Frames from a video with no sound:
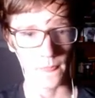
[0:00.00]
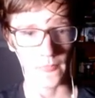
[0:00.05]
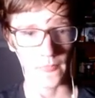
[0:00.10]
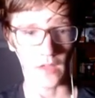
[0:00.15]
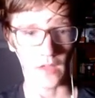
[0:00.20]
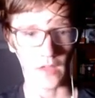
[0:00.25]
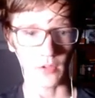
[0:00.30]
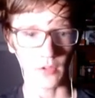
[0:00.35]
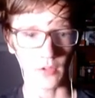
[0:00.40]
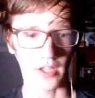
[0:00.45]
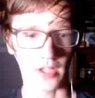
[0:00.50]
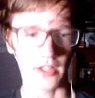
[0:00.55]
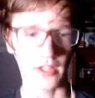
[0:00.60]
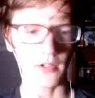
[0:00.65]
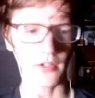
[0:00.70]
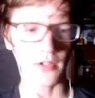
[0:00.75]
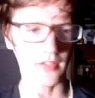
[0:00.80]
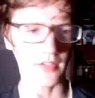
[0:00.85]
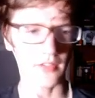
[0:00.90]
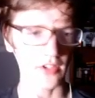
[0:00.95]
Okay, they were
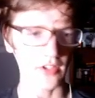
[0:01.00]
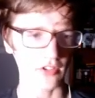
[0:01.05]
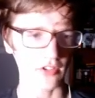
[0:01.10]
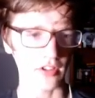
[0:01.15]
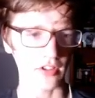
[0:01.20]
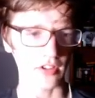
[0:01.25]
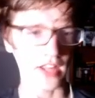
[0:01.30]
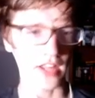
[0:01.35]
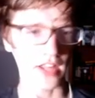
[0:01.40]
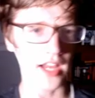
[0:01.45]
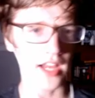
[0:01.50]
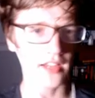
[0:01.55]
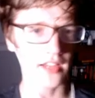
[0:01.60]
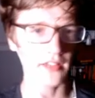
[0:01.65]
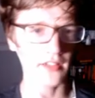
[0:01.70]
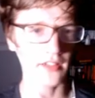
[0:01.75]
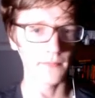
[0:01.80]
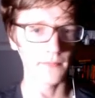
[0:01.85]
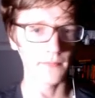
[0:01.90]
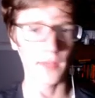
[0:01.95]
giving us a lot
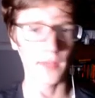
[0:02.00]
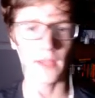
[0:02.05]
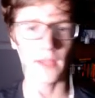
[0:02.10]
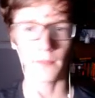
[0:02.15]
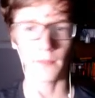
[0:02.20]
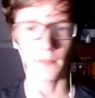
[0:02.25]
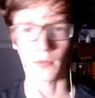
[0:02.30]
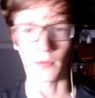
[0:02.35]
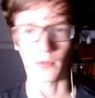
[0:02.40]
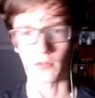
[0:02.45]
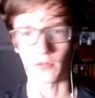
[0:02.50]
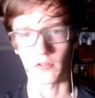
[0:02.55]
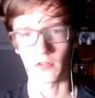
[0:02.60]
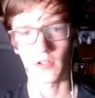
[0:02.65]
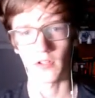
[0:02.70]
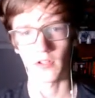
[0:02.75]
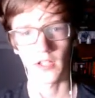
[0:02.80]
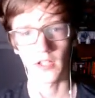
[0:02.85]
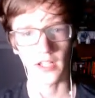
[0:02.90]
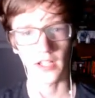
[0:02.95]
of papers,
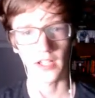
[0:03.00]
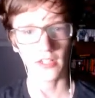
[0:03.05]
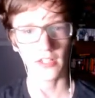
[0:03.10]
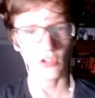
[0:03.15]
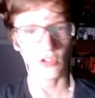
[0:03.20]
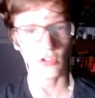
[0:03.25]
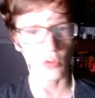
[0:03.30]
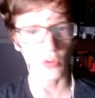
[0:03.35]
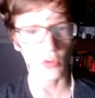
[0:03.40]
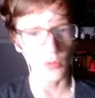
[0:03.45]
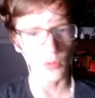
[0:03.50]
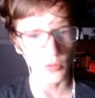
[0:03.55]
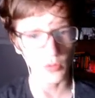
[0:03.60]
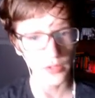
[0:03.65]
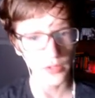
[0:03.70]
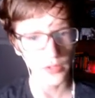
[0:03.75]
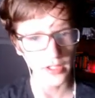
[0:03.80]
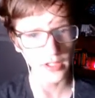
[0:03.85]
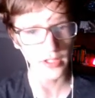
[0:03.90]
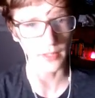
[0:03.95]
and I just don't want to
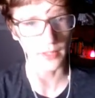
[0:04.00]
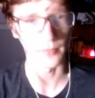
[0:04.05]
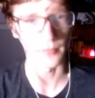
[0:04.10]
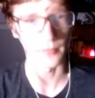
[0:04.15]
read them.